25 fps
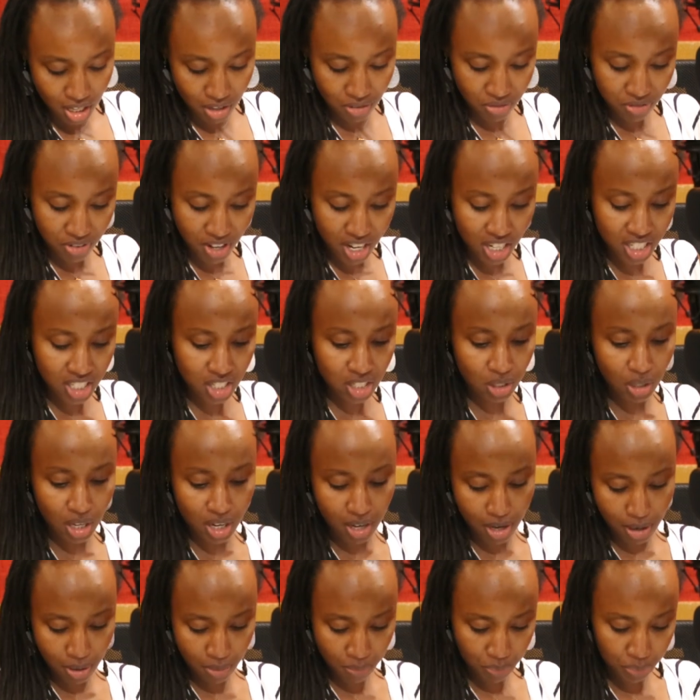In fact,
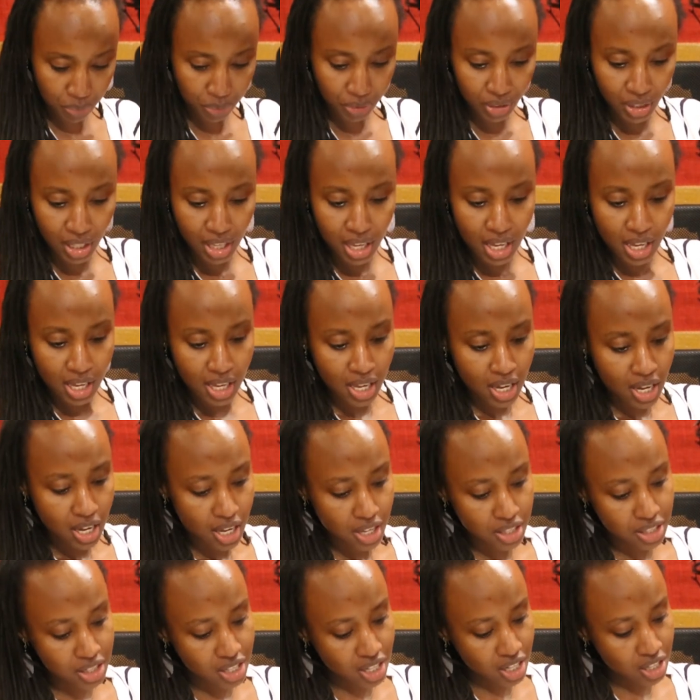
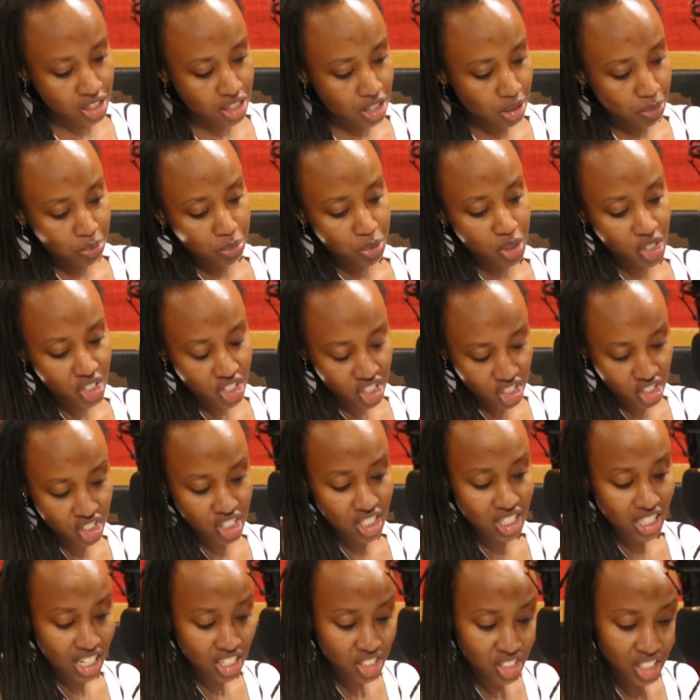the
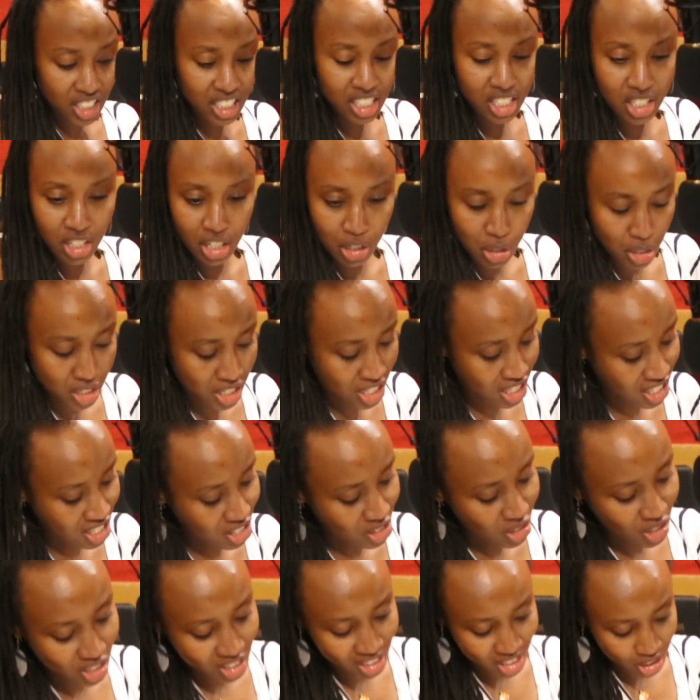British, it's actually recorded
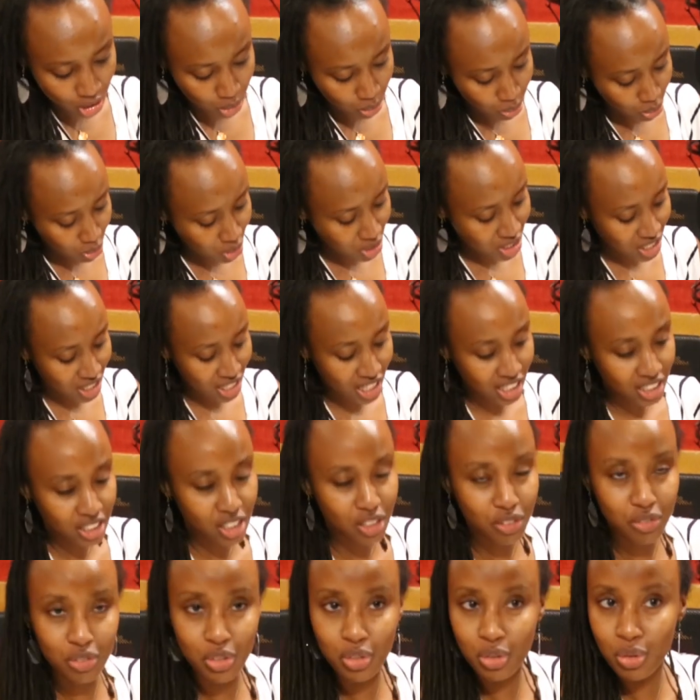in all these books, and I'll
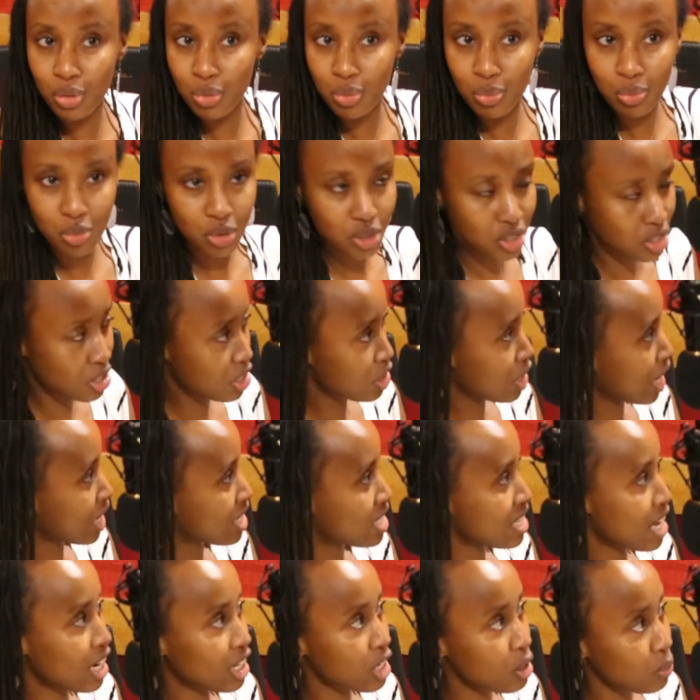give you
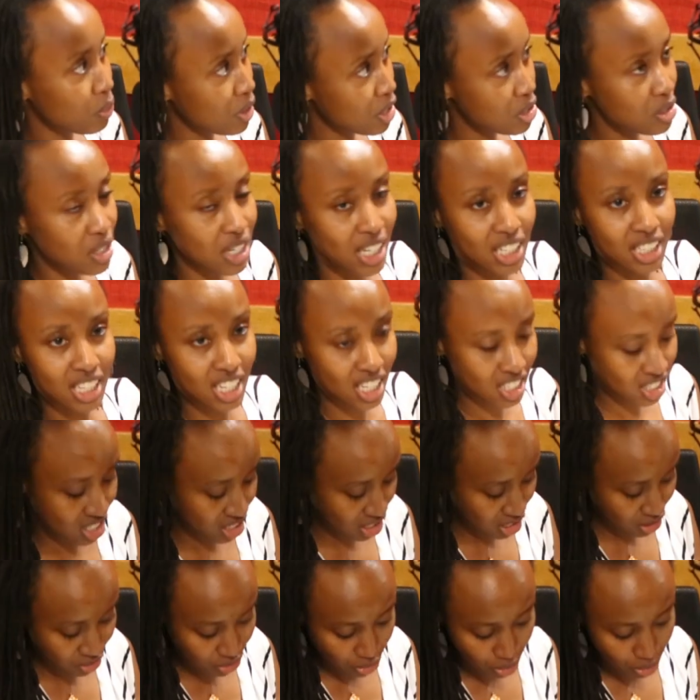exactly where you can get
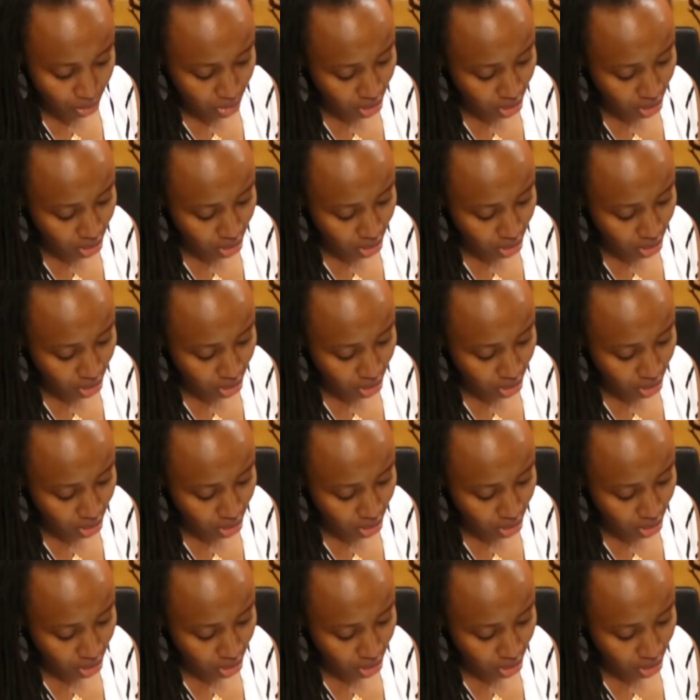this information.